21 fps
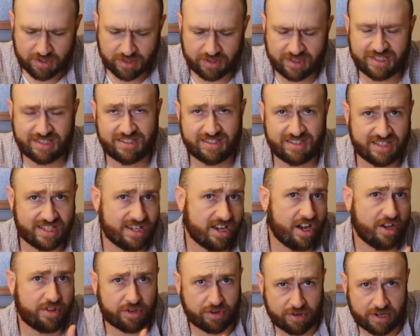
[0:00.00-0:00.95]
This is the
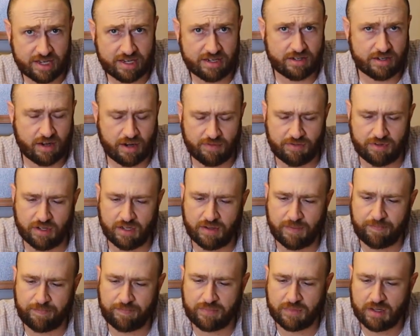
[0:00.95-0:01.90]
other end of the
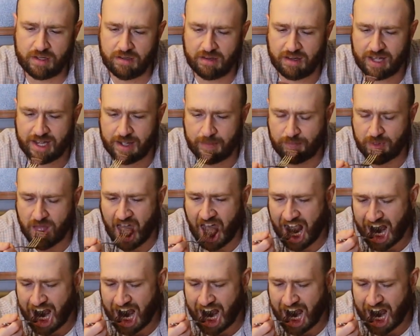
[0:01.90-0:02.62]
lamb.